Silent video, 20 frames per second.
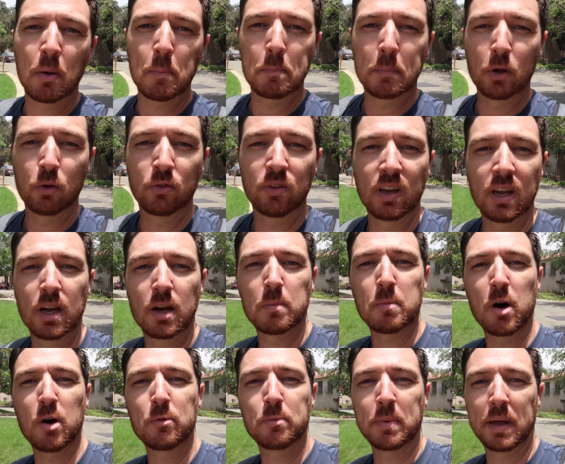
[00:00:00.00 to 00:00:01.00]

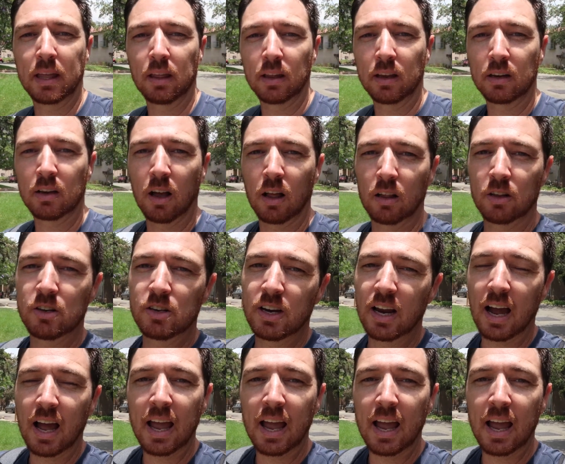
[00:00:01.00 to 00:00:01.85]
Museum of Paleontology.